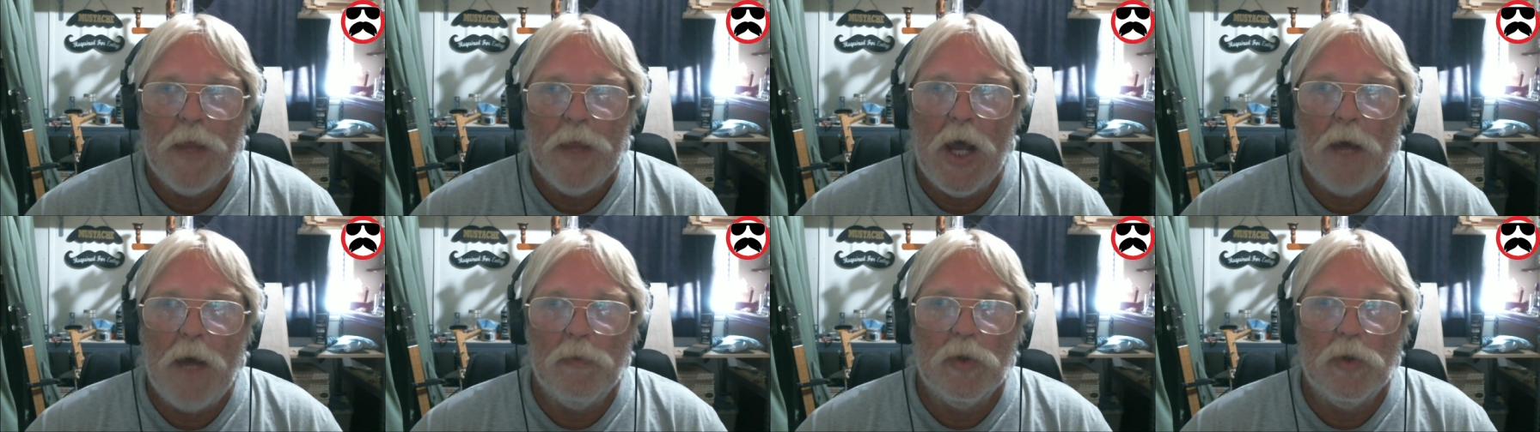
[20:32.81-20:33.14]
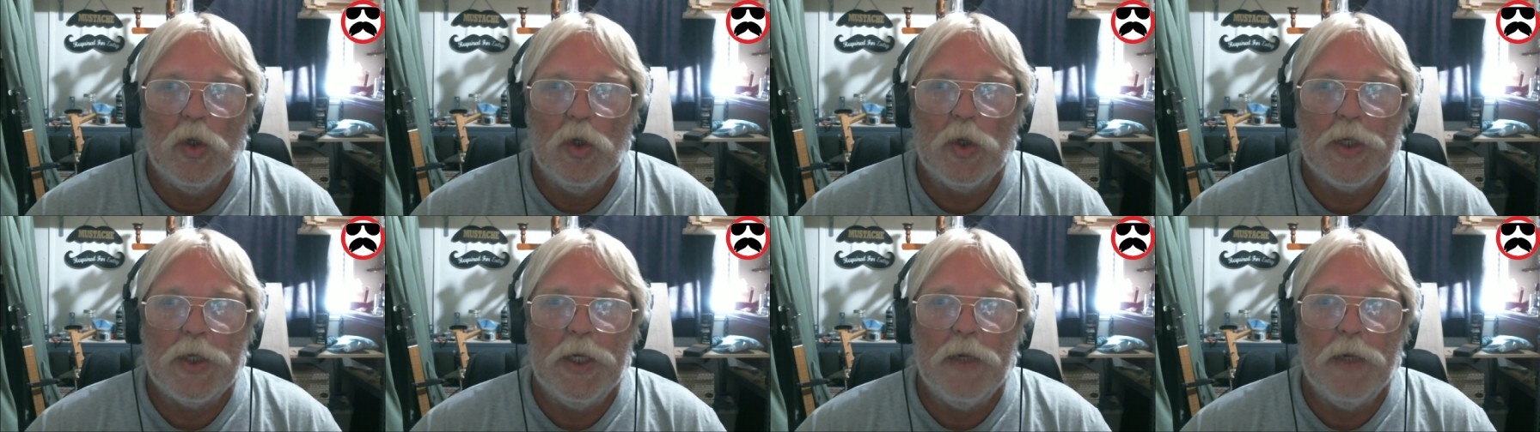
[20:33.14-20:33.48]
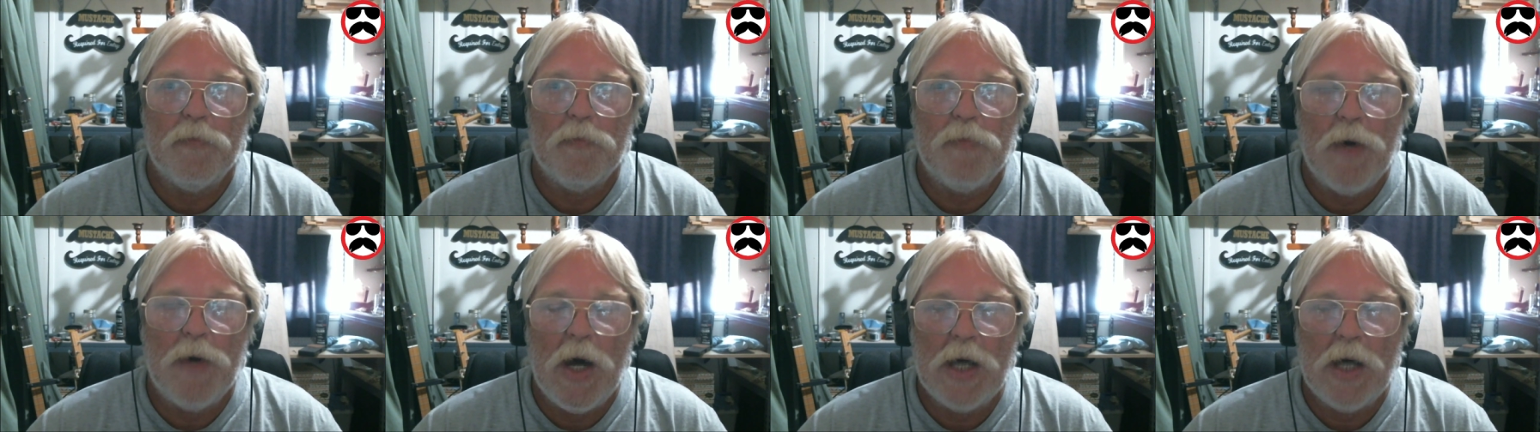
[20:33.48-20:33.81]
I'm looking
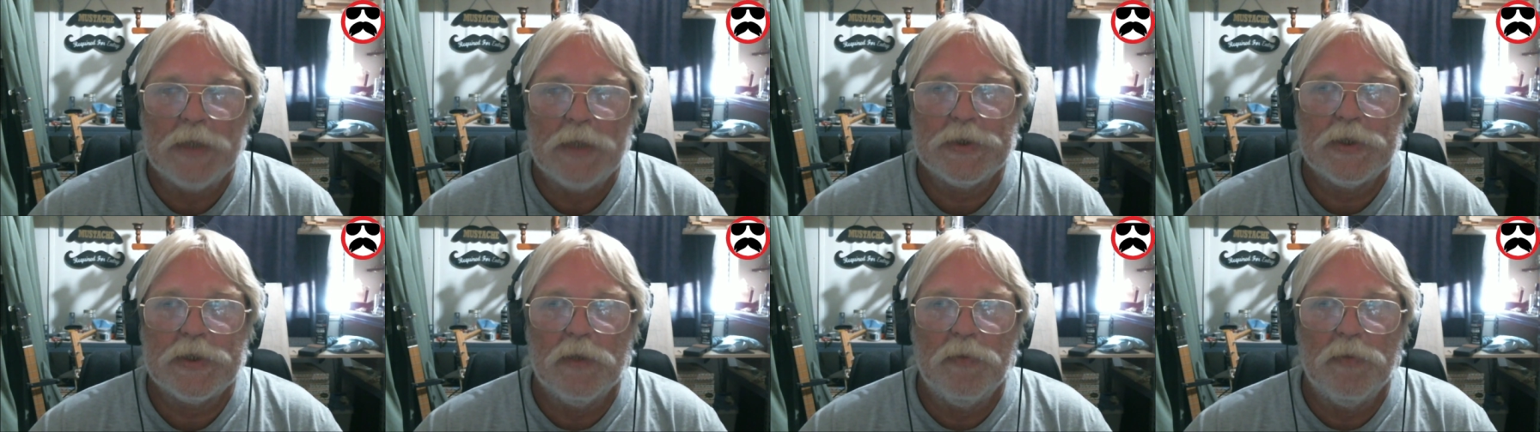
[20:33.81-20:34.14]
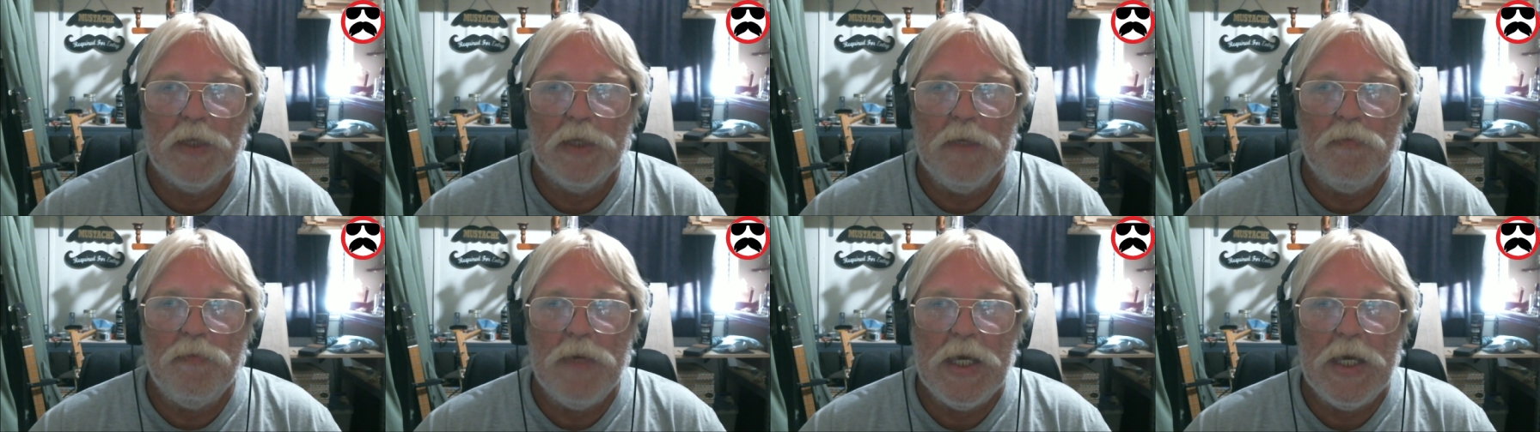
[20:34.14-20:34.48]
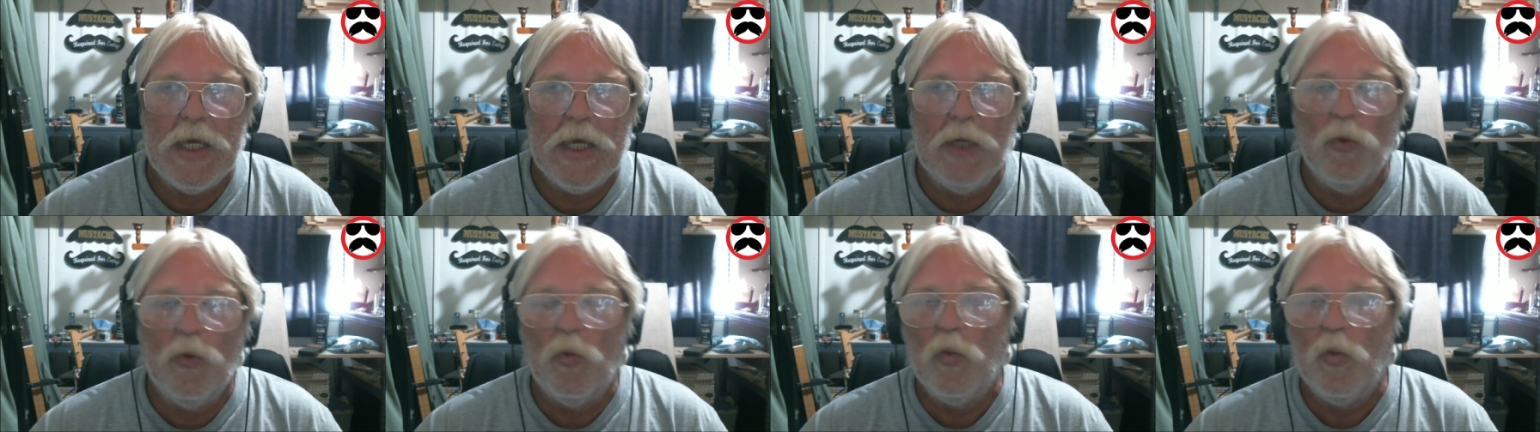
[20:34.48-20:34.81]
at possibly
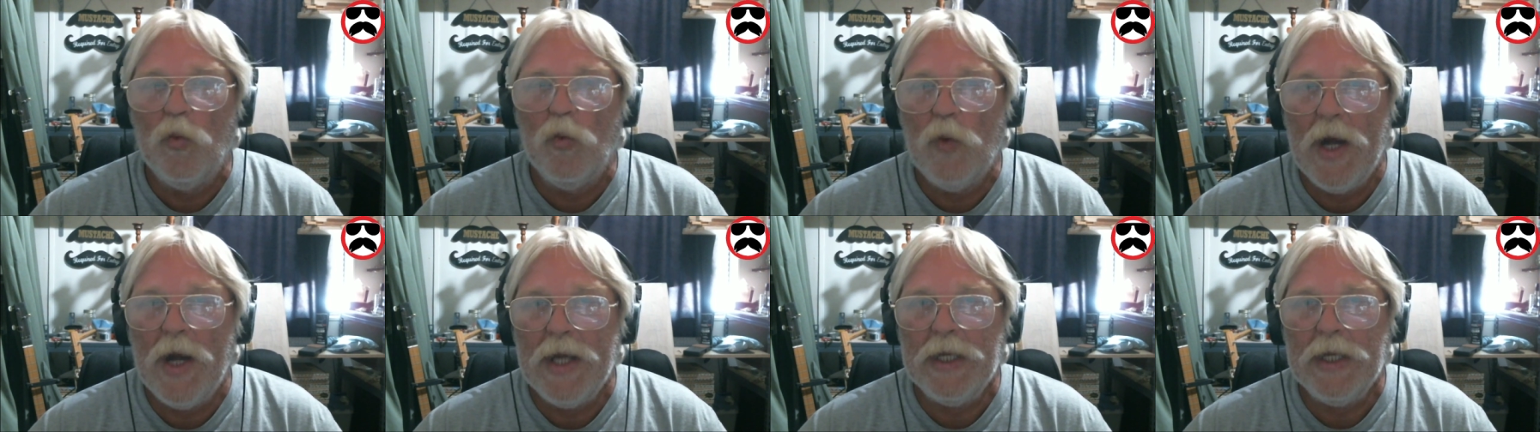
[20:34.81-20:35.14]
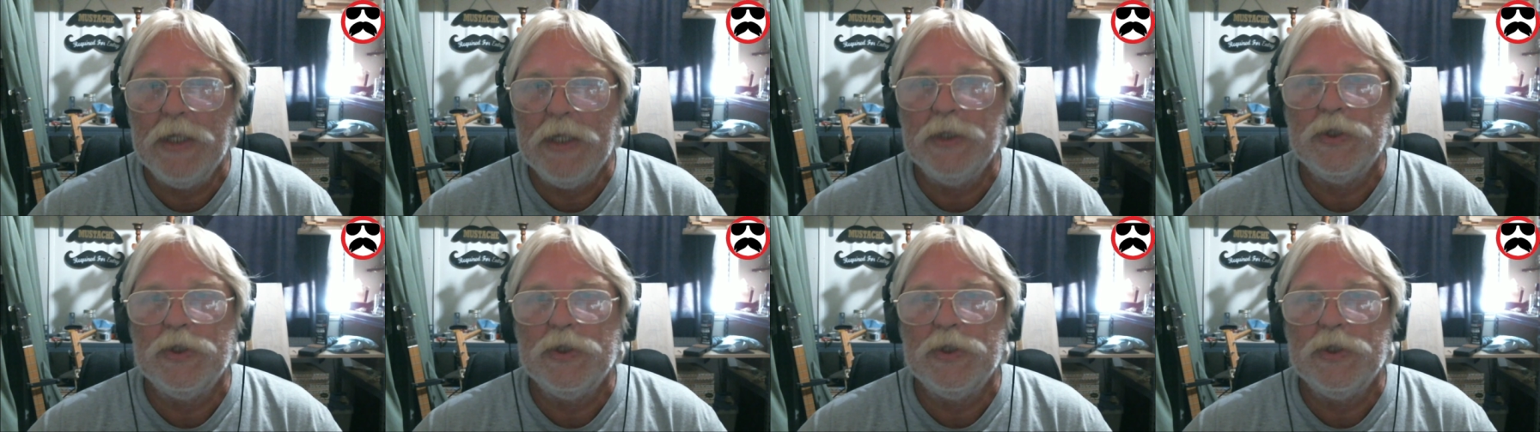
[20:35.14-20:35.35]
being ready